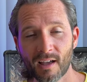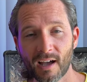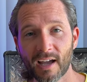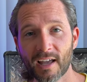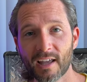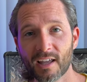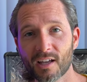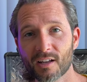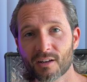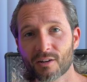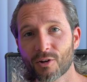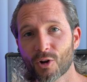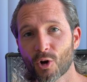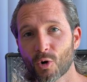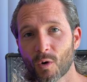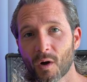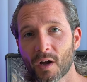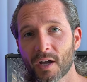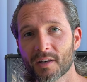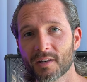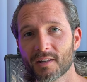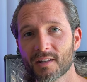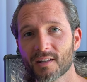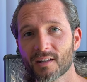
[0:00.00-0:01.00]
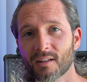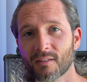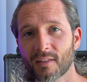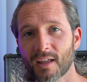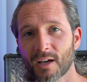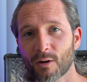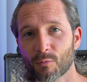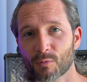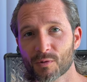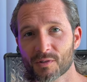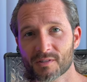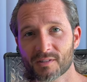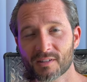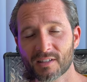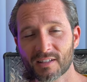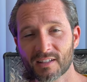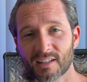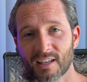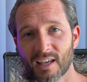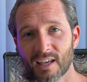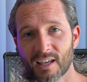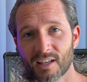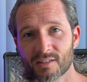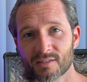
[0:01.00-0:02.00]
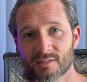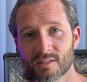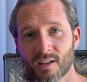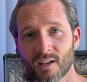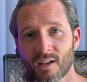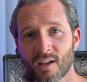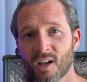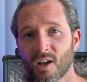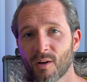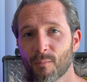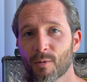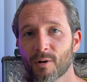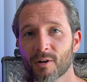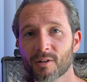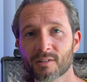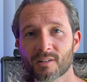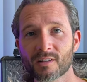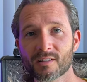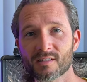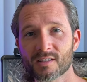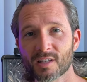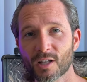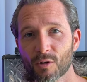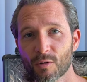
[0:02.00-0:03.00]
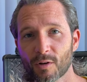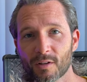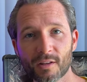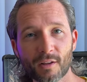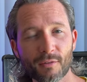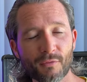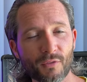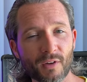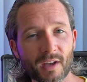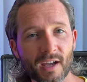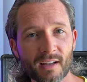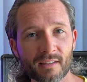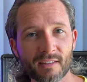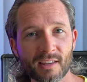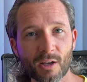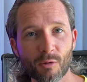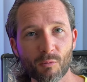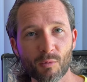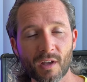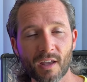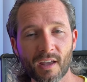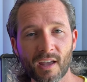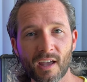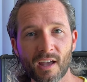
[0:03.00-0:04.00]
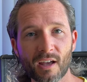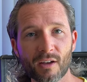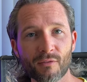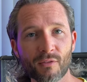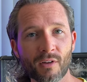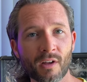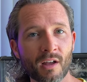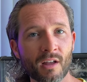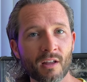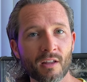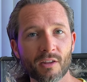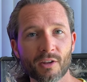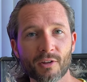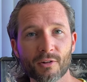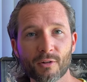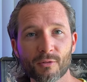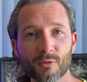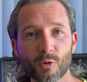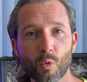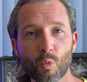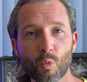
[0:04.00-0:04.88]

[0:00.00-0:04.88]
I had no idea that was the case, but considering the fact that we have, you know, the